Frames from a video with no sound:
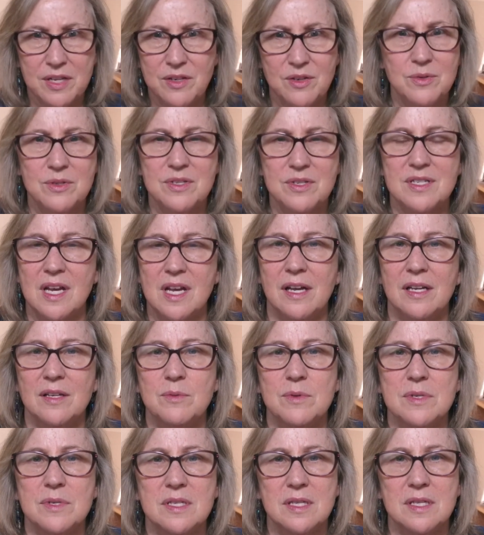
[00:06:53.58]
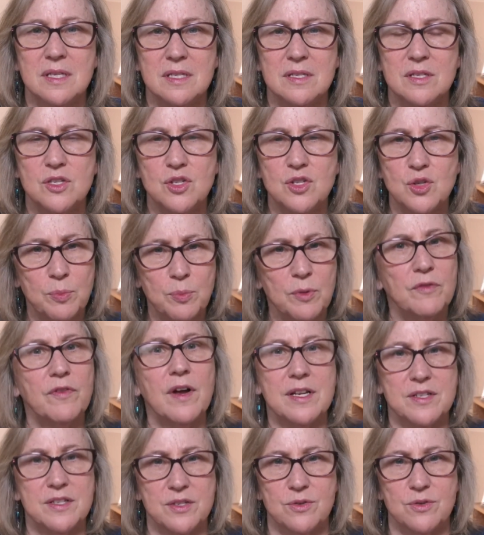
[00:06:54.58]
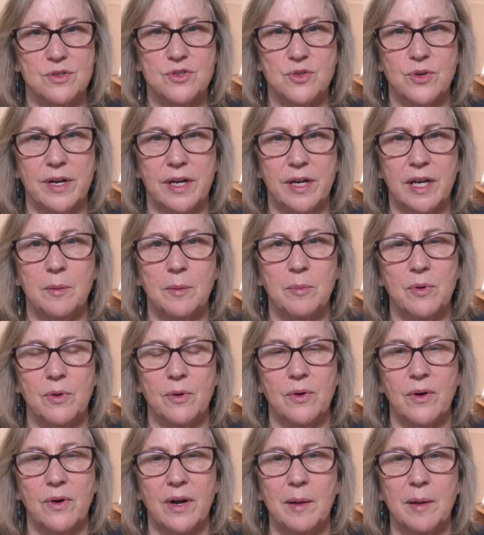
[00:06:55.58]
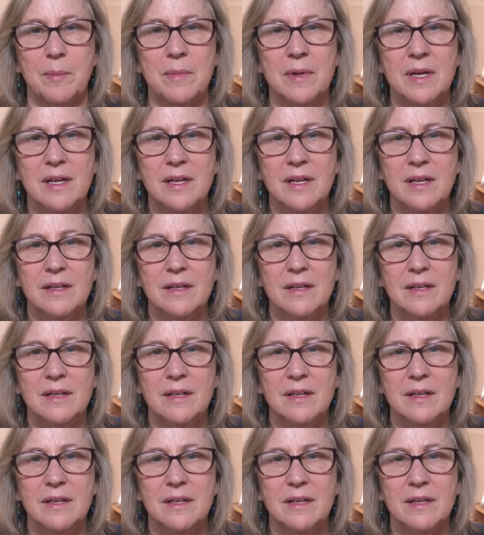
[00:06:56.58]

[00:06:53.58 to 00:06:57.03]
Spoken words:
said you designed was this supervisors training program.